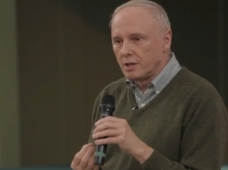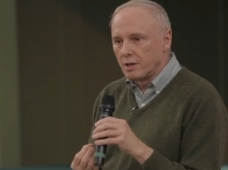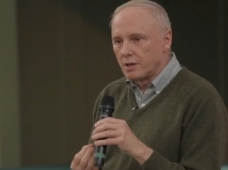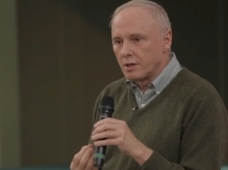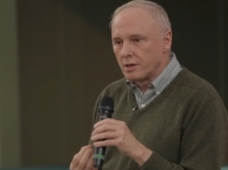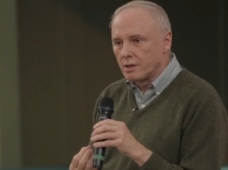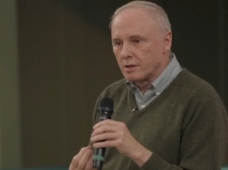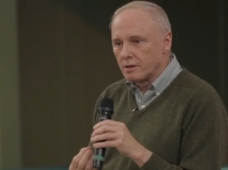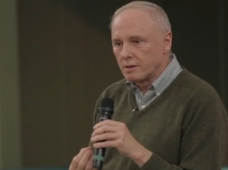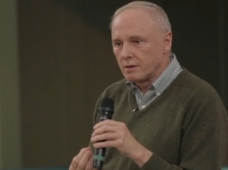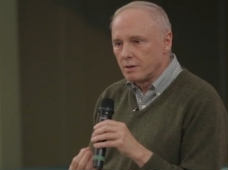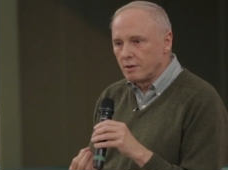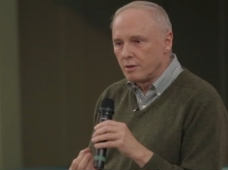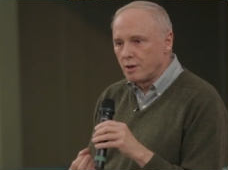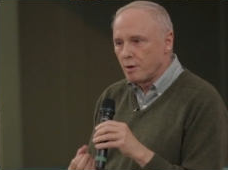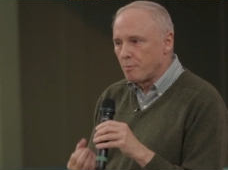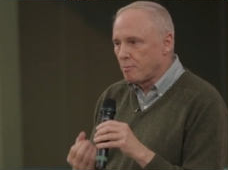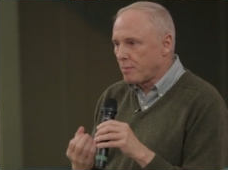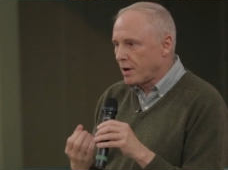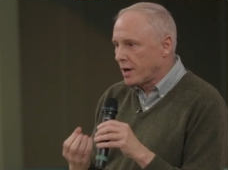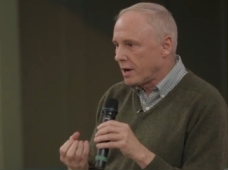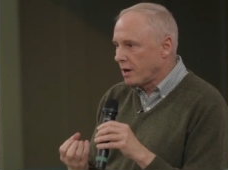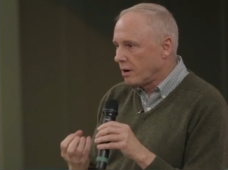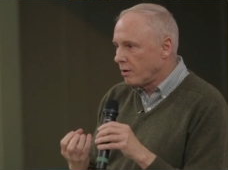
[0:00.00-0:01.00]
in the, the
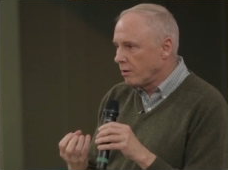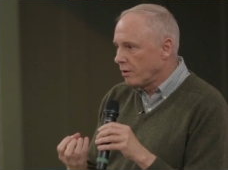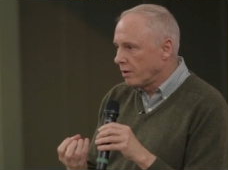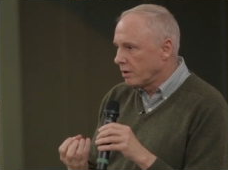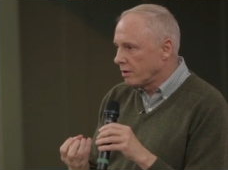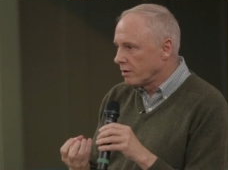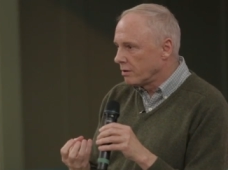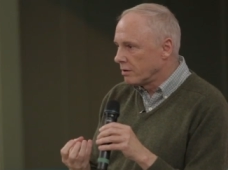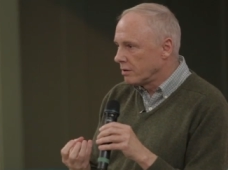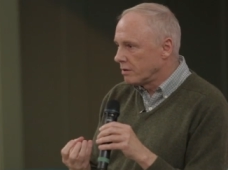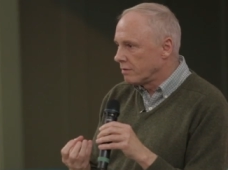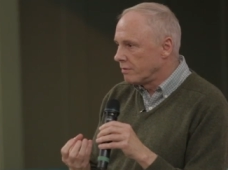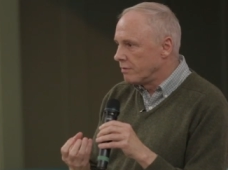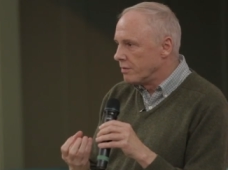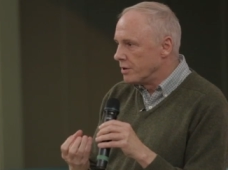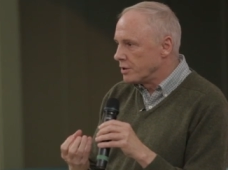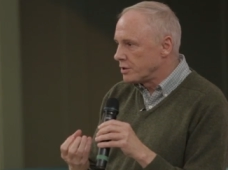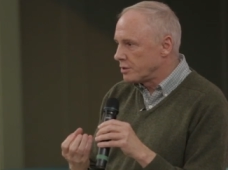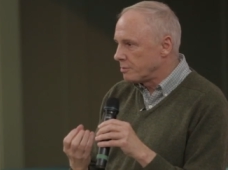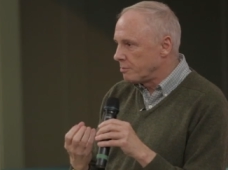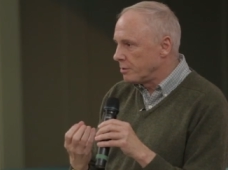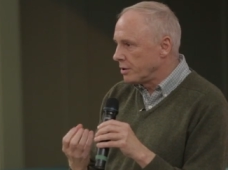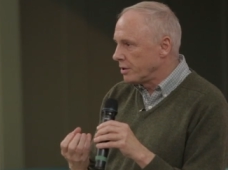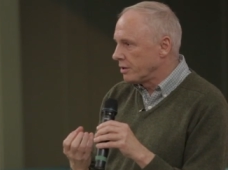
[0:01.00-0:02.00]
power of the
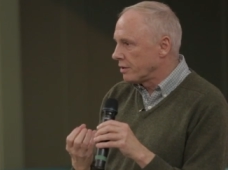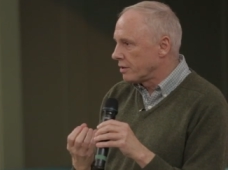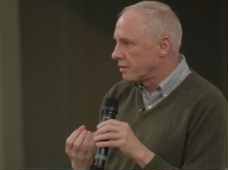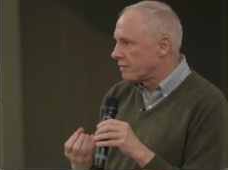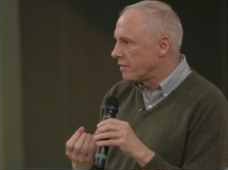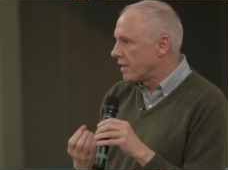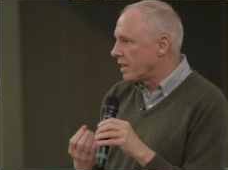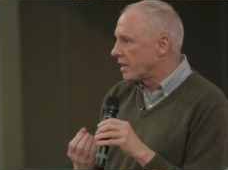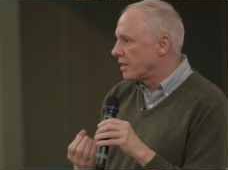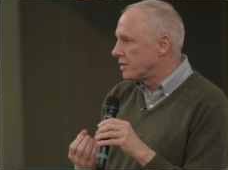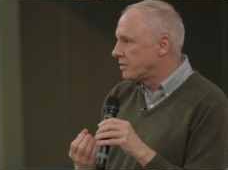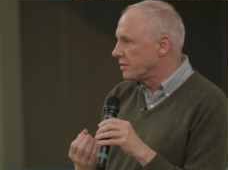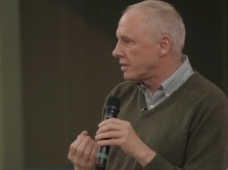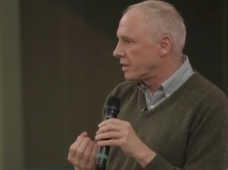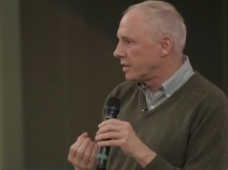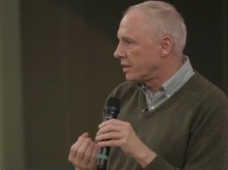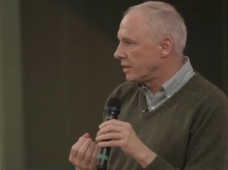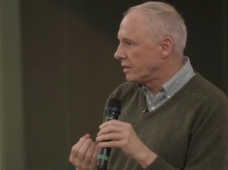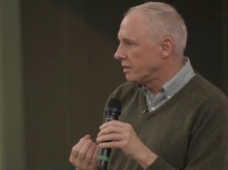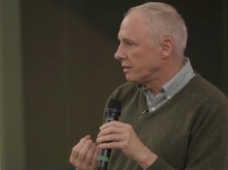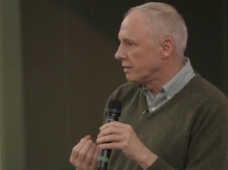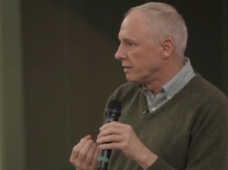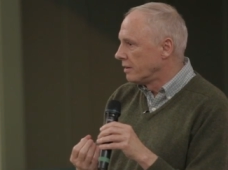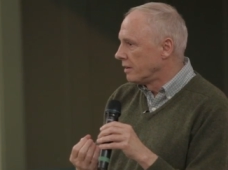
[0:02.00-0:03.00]
spirit of that
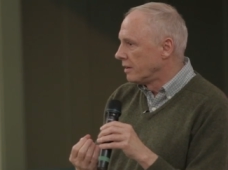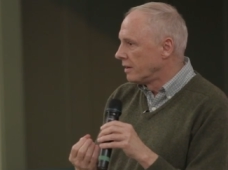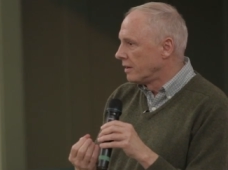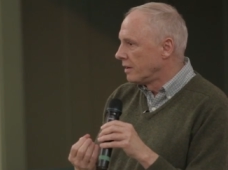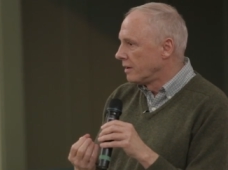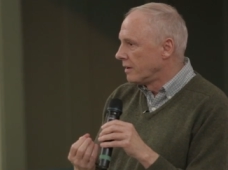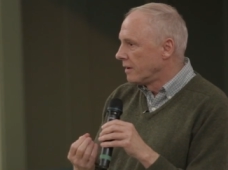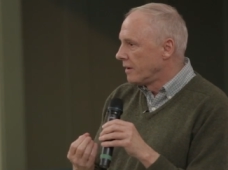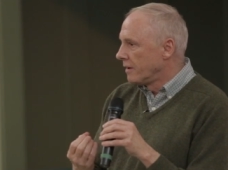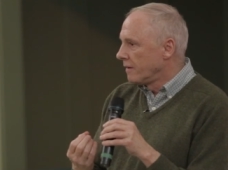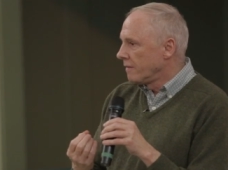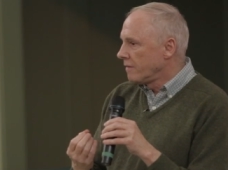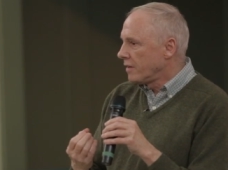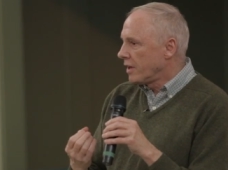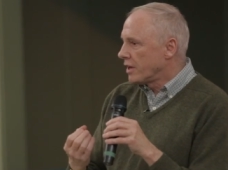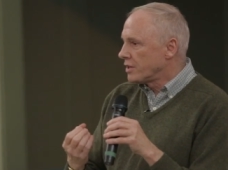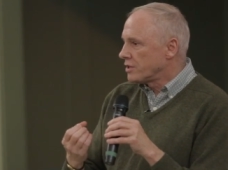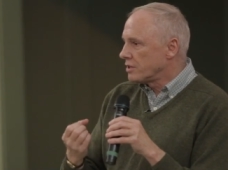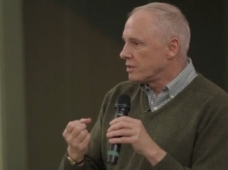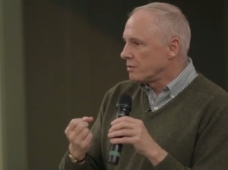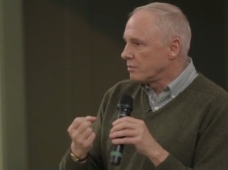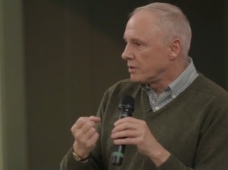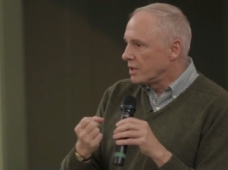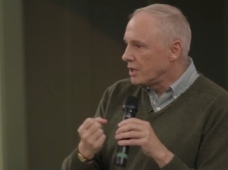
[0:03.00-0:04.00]
educator
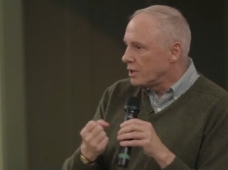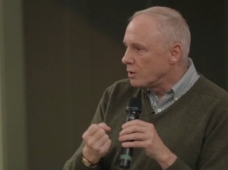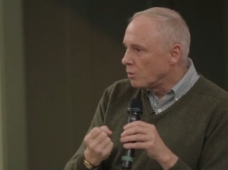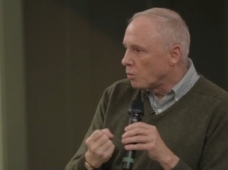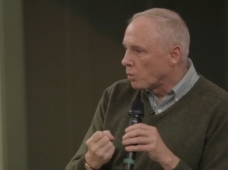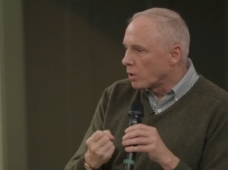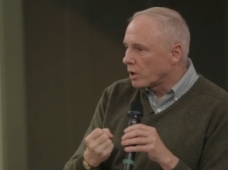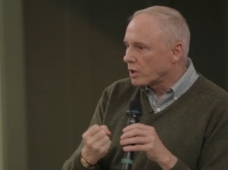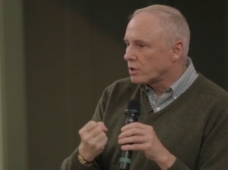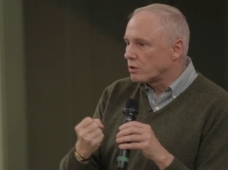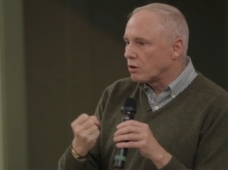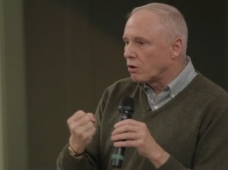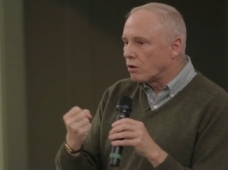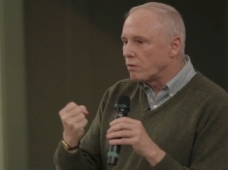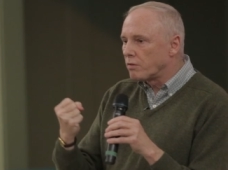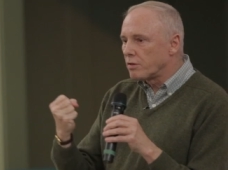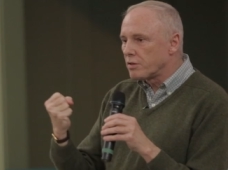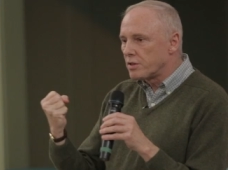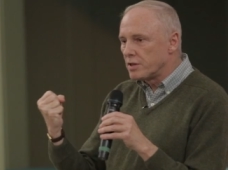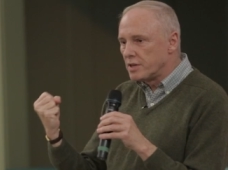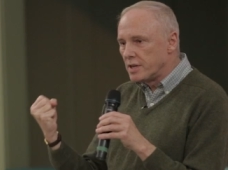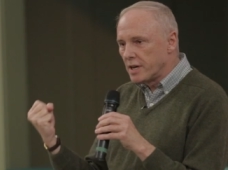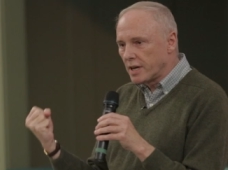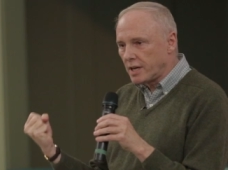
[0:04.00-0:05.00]
as he worked over
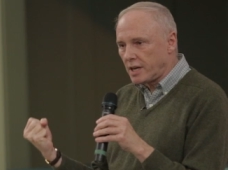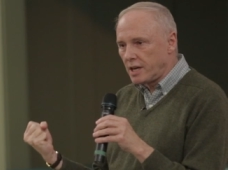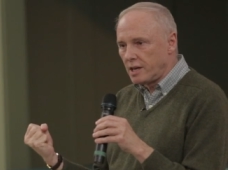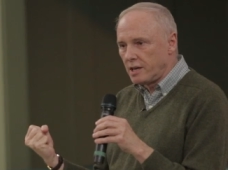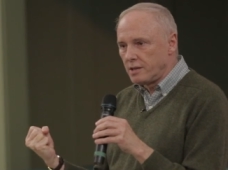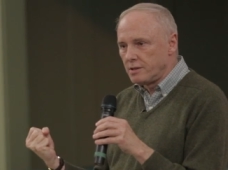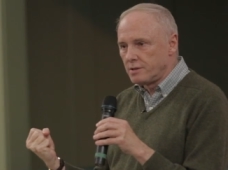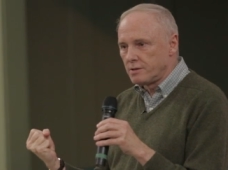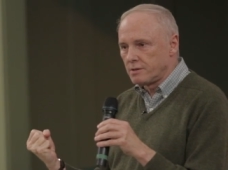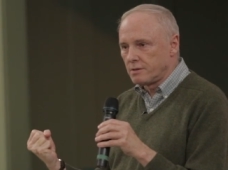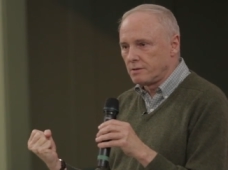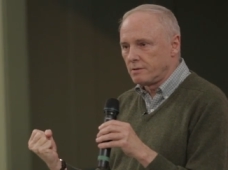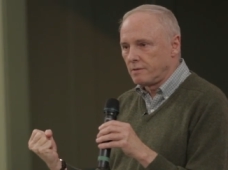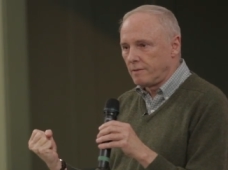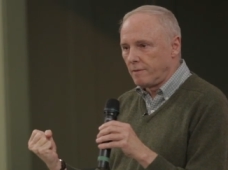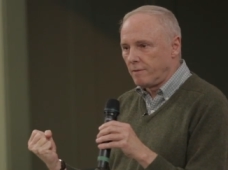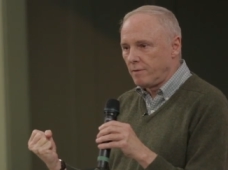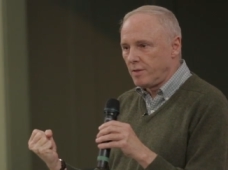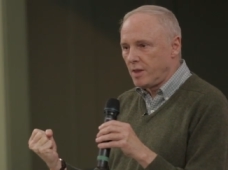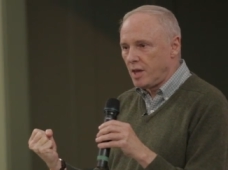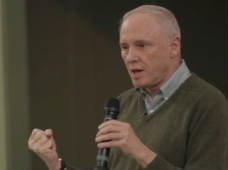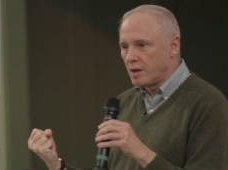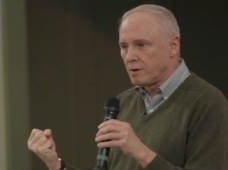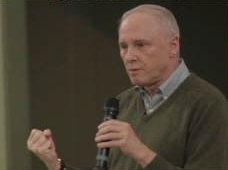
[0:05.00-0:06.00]
the decades
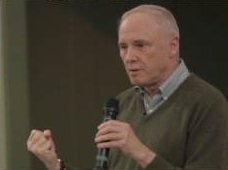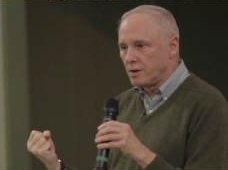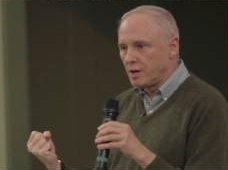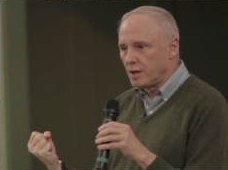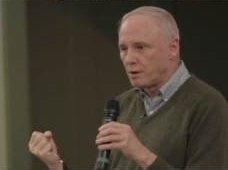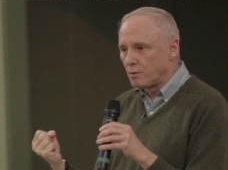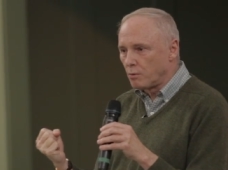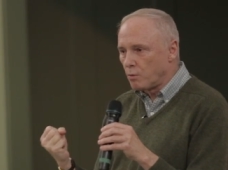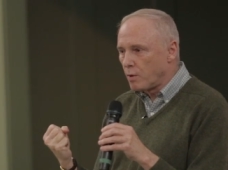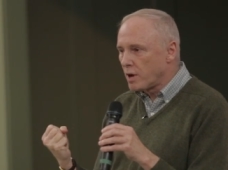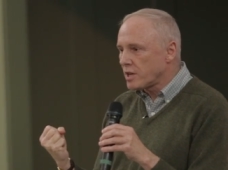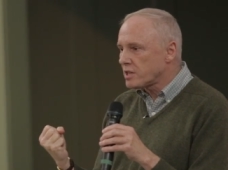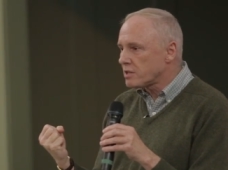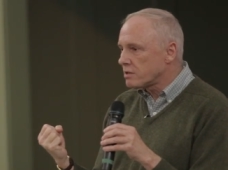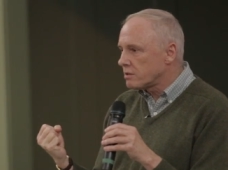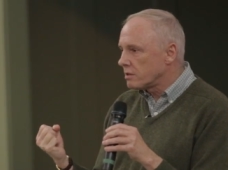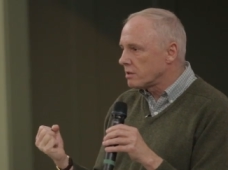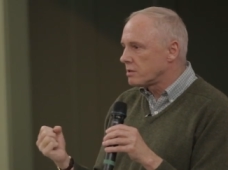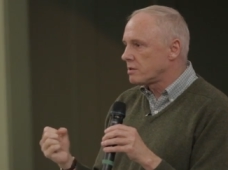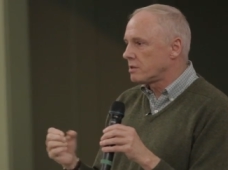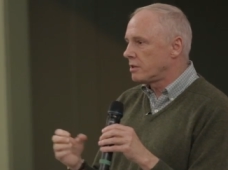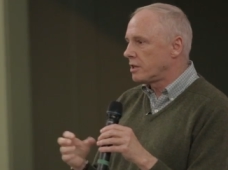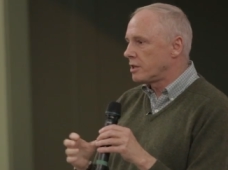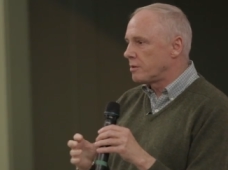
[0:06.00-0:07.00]
and, and
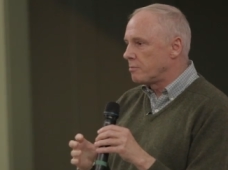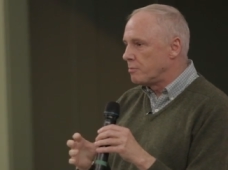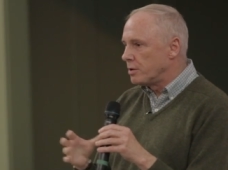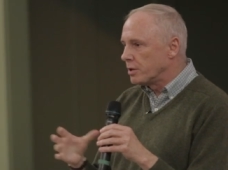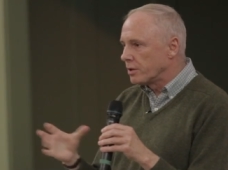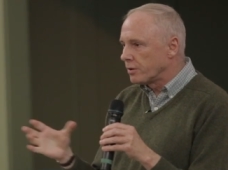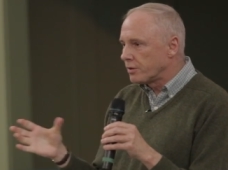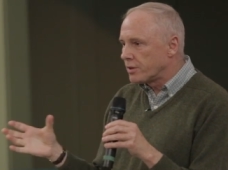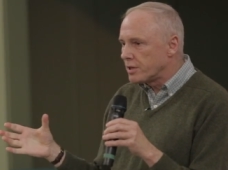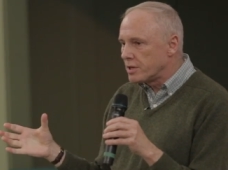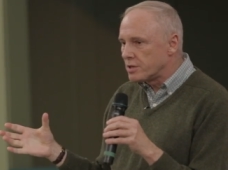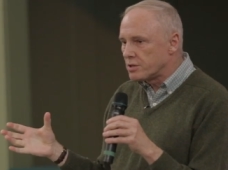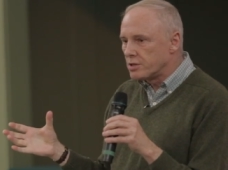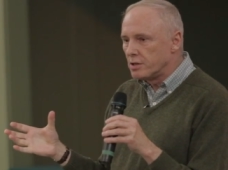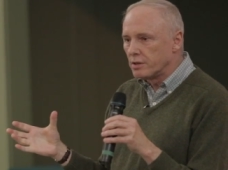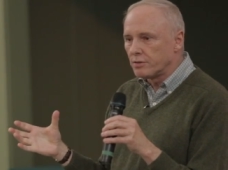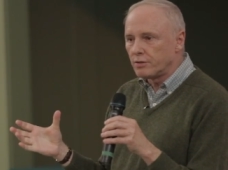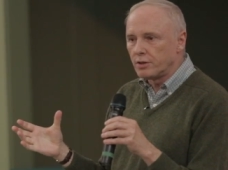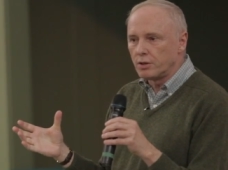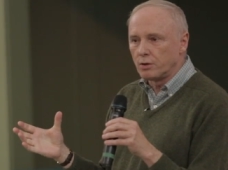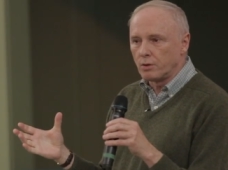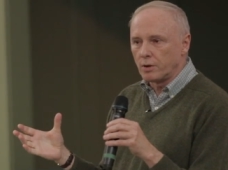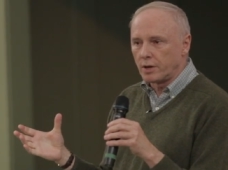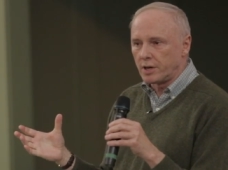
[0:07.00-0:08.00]
restlessly built these
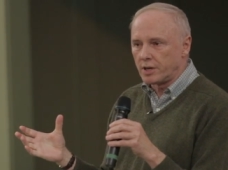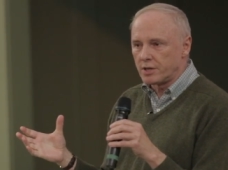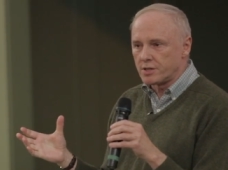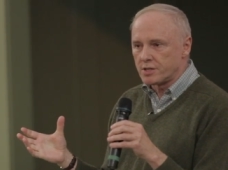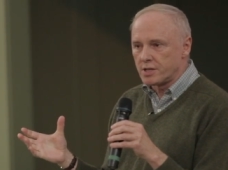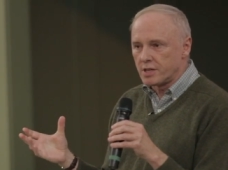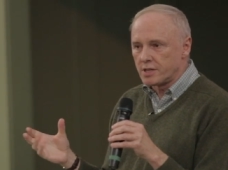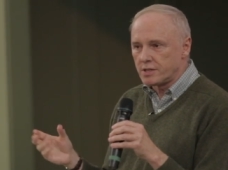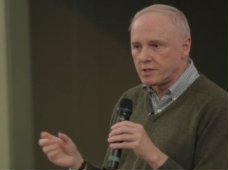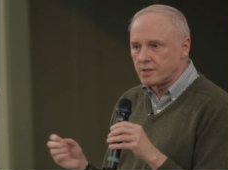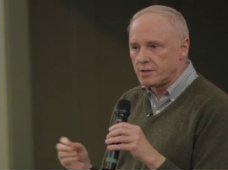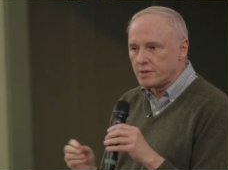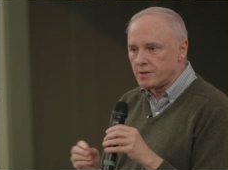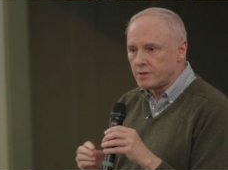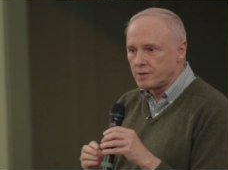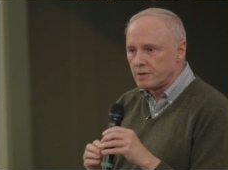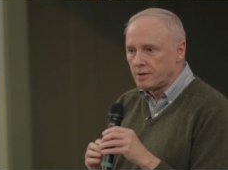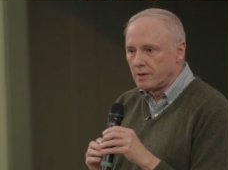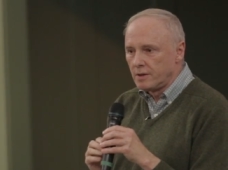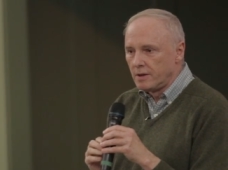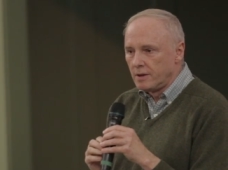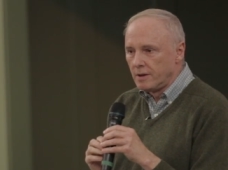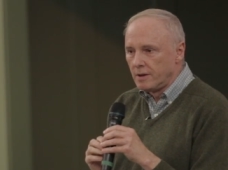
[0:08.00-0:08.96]
different organizations,